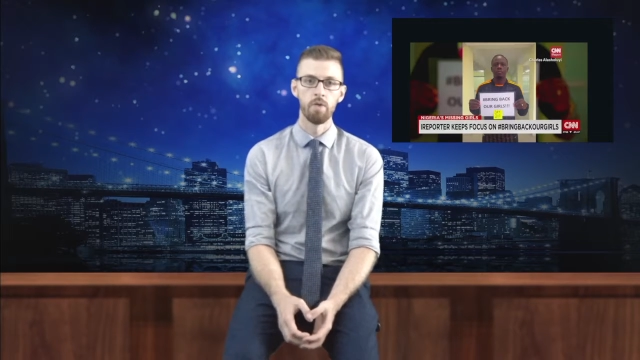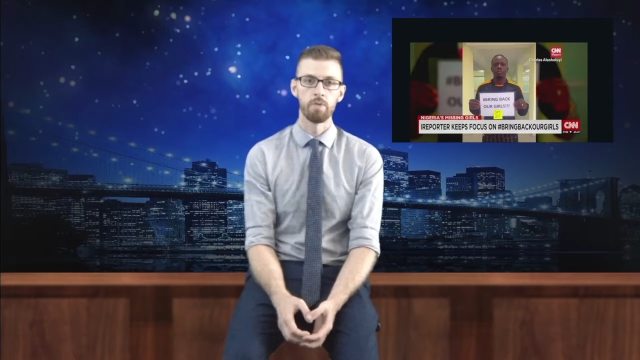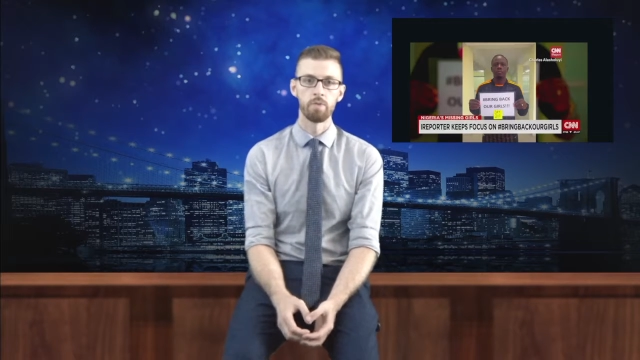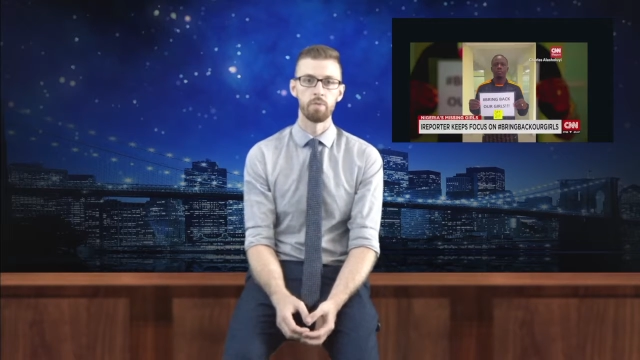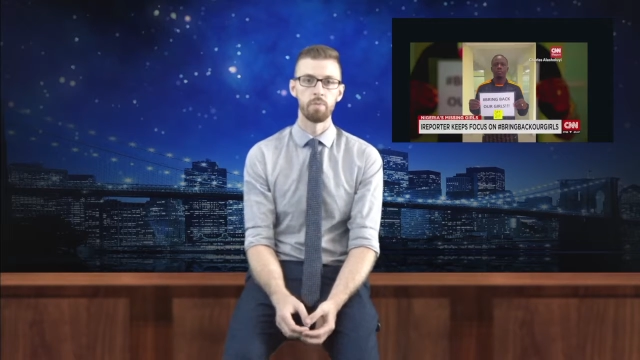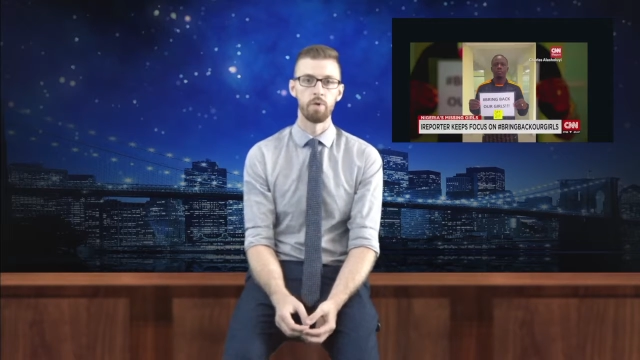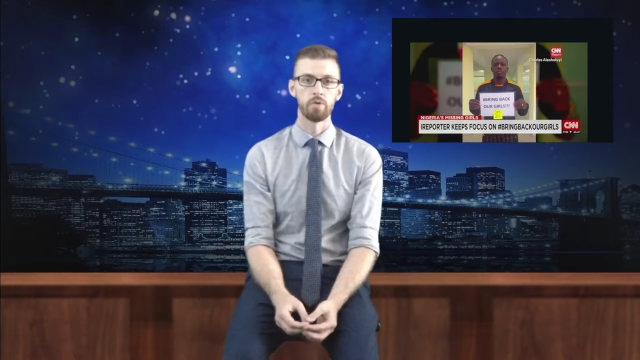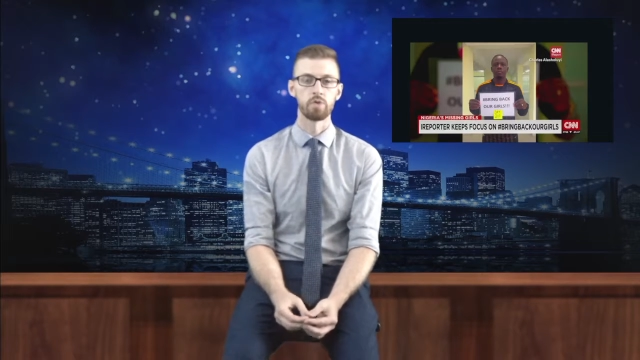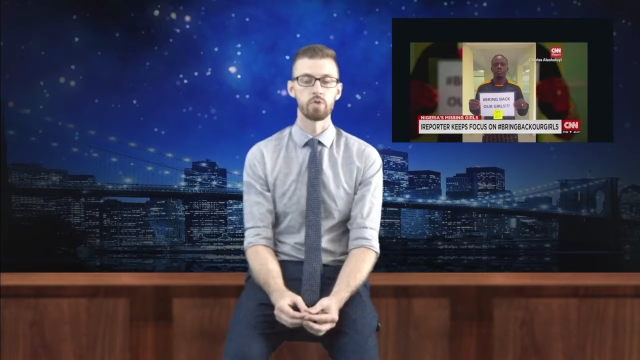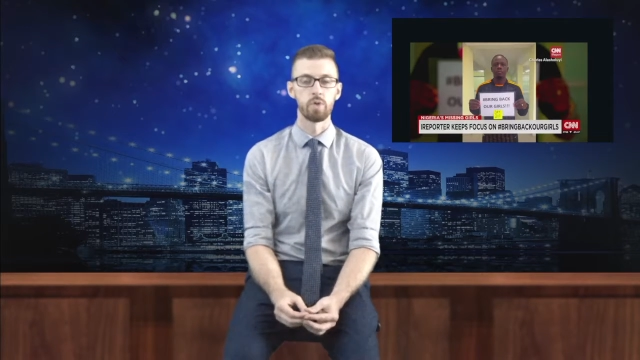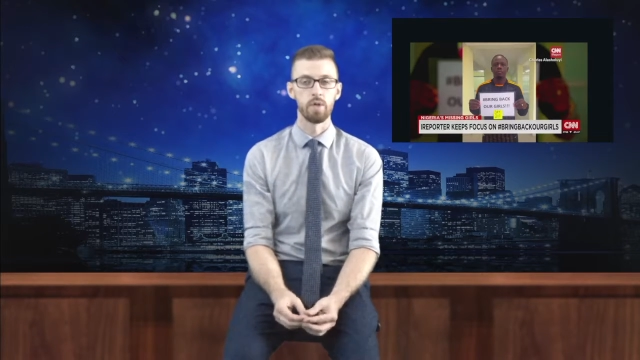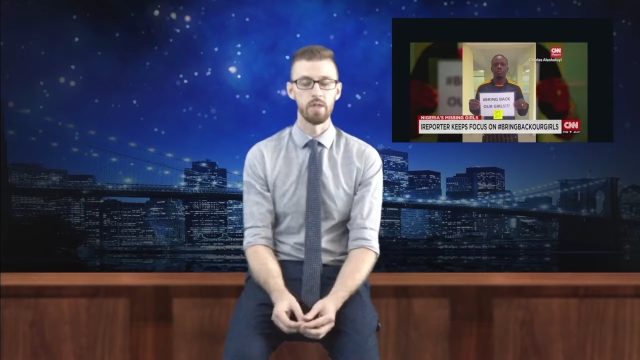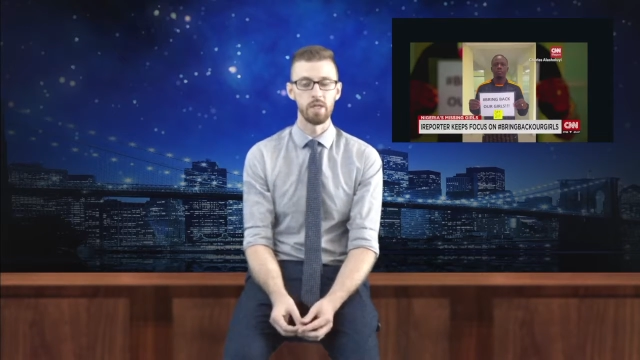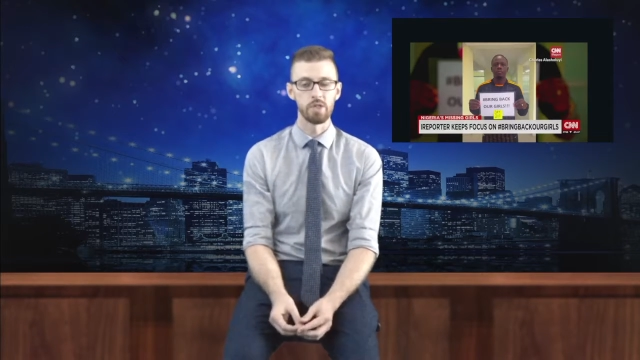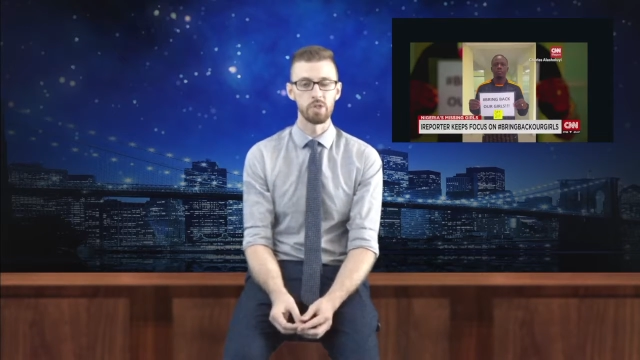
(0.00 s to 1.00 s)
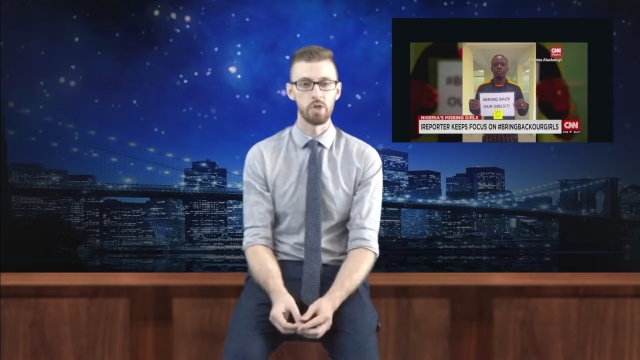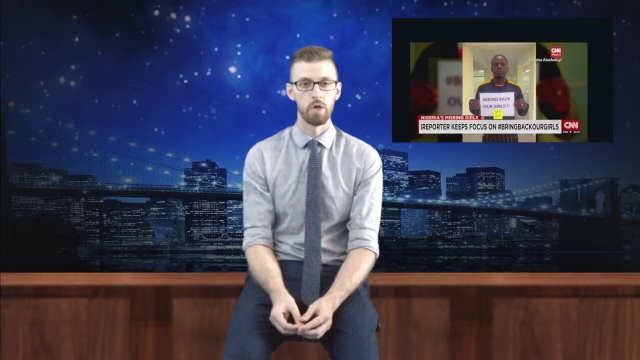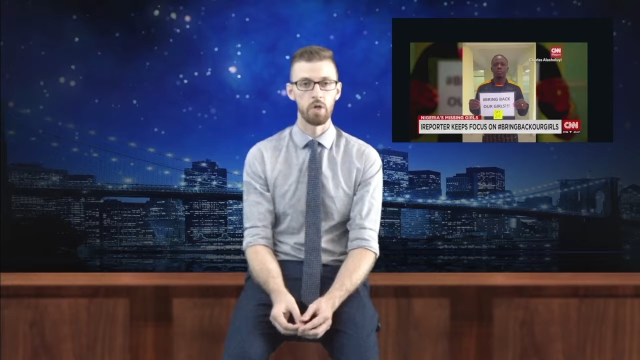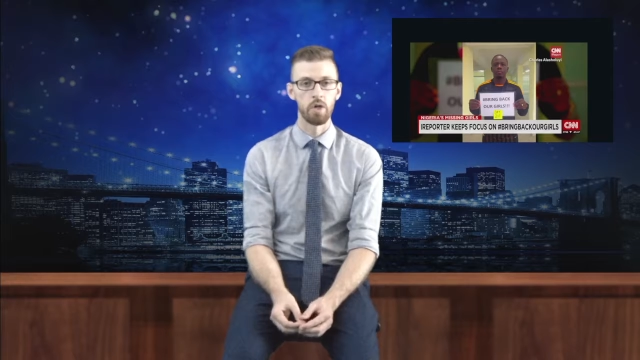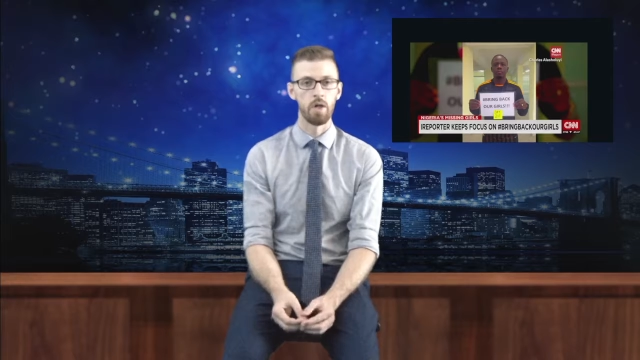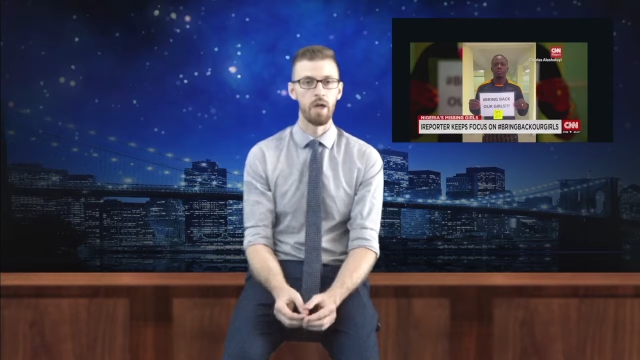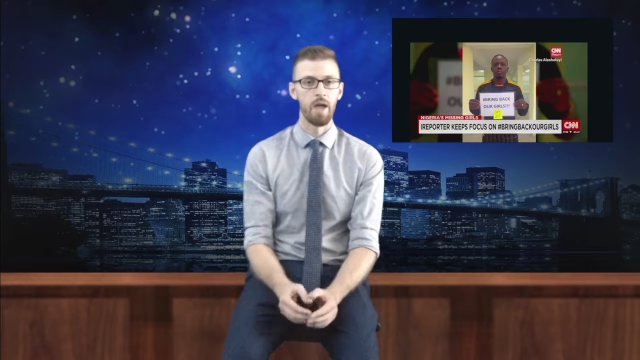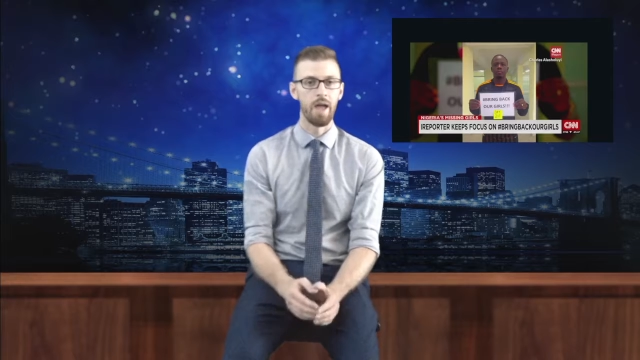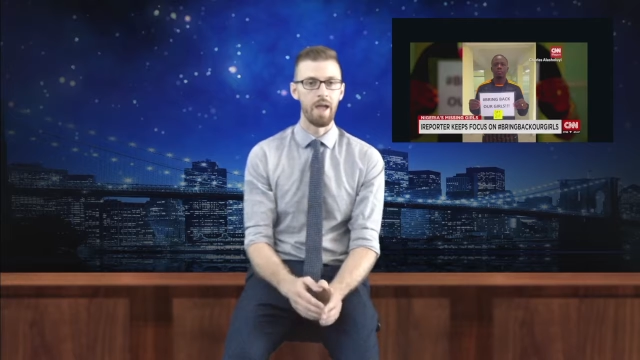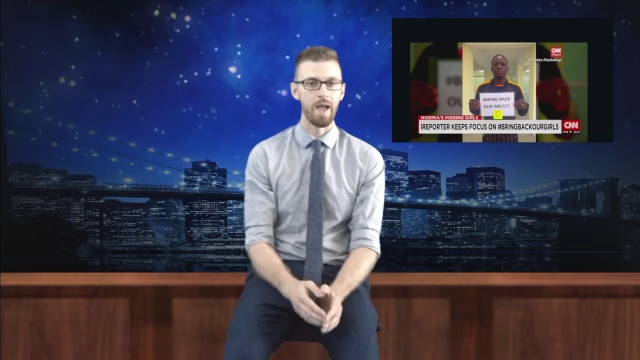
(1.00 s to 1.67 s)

through both traditional